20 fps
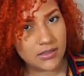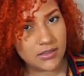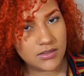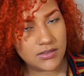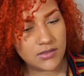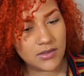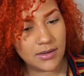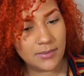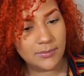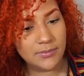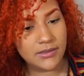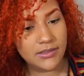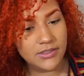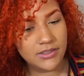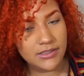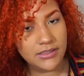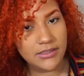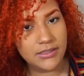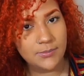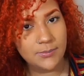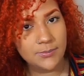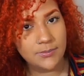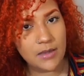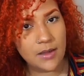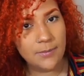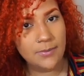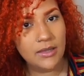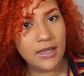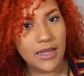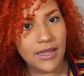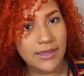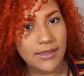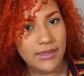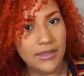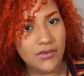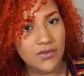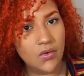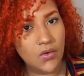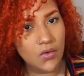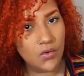so I'm literally applying
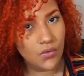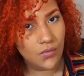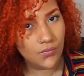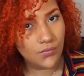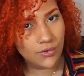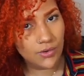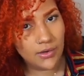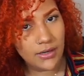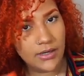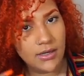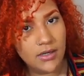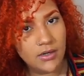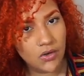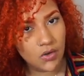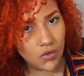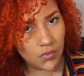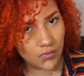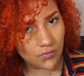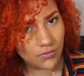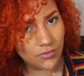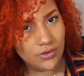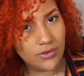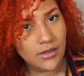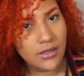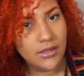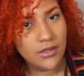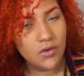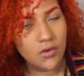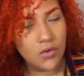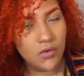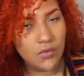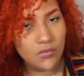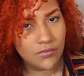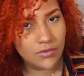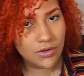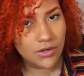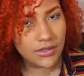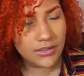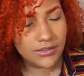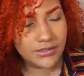it over and over and over
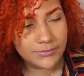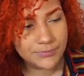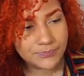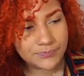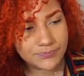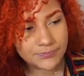on it.